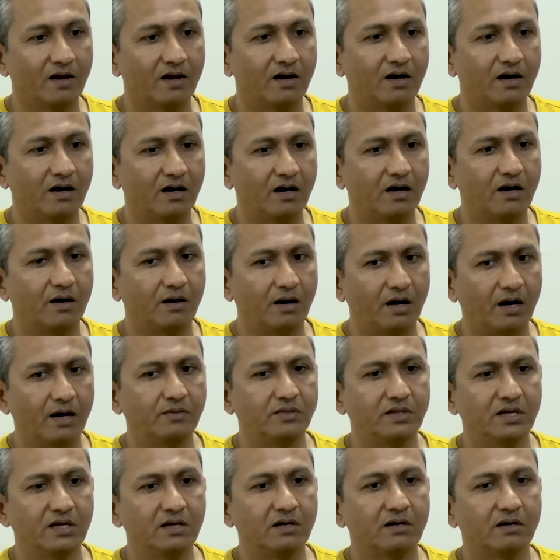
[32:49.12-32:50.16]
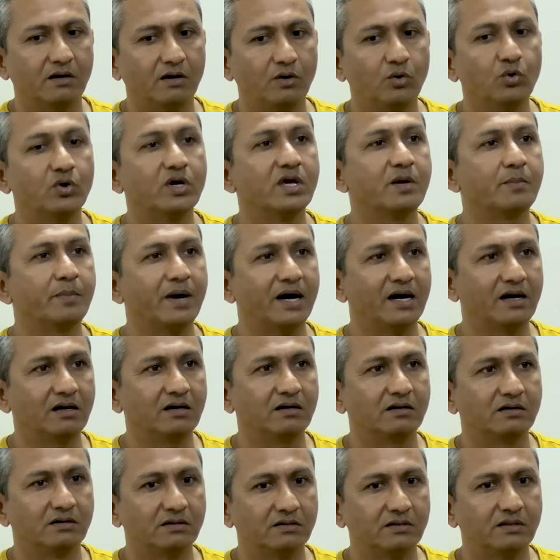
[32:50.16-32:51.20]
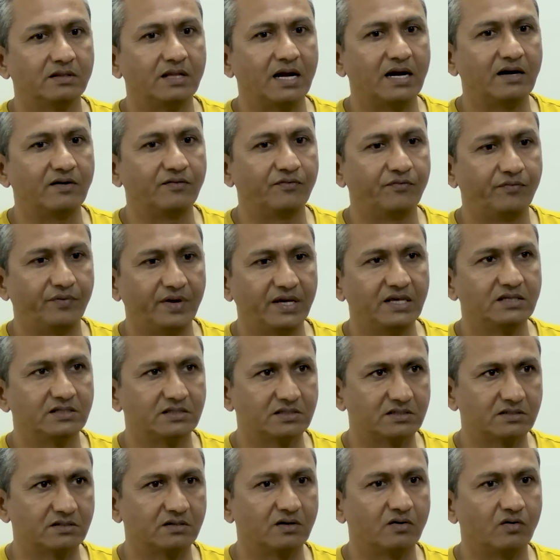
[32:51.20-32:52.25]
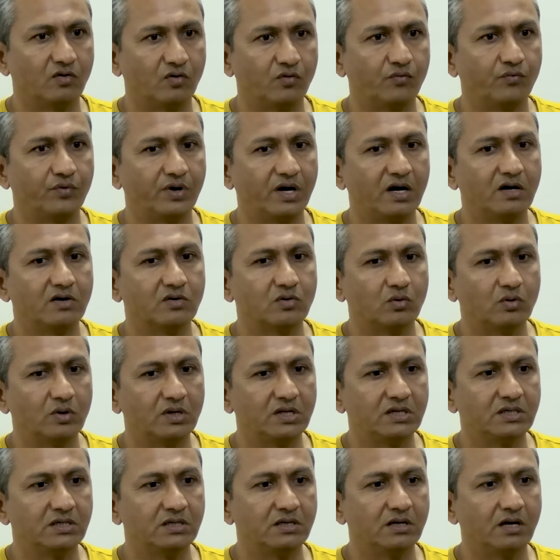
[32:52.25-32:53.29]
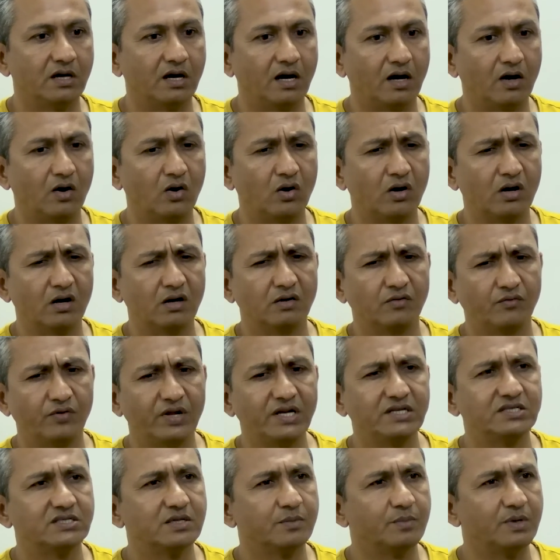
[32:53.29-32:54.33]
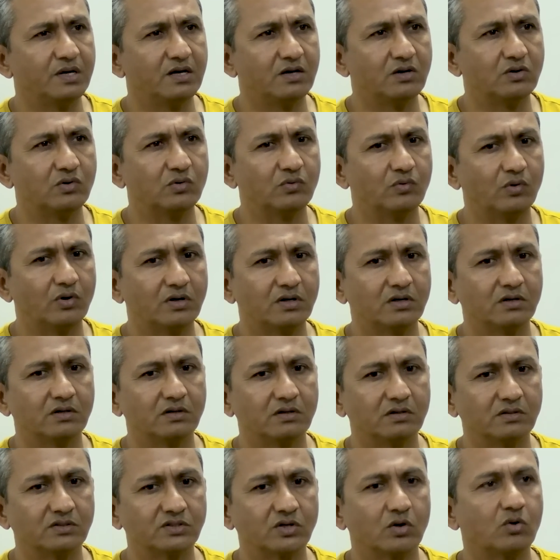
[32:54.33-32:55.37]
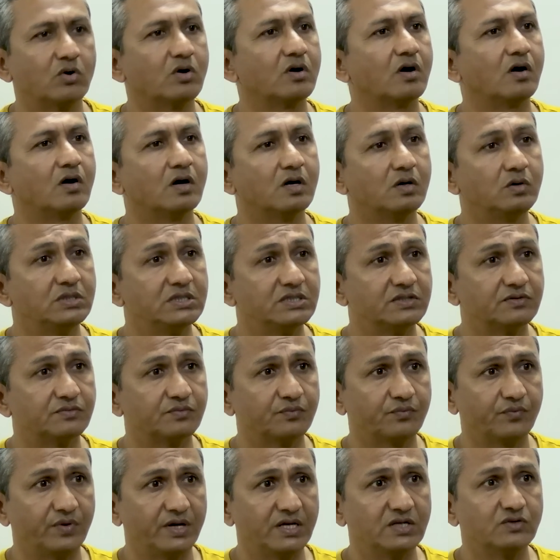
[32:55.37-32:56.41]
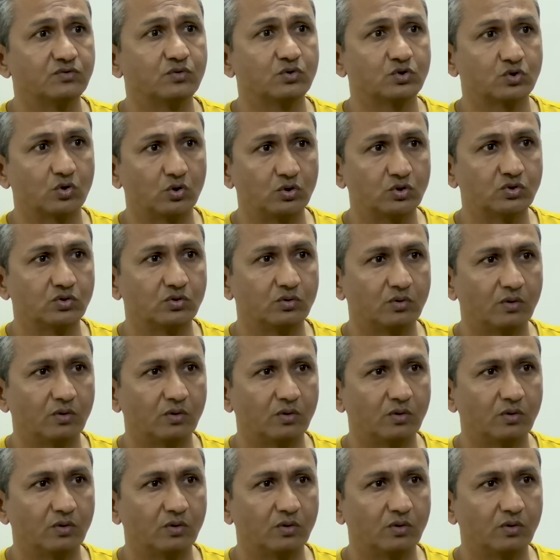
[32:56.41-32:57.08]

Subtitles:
I think looking back, that phase of Virat Kohli, or very similar to what Saurav Ganguly's phase was also,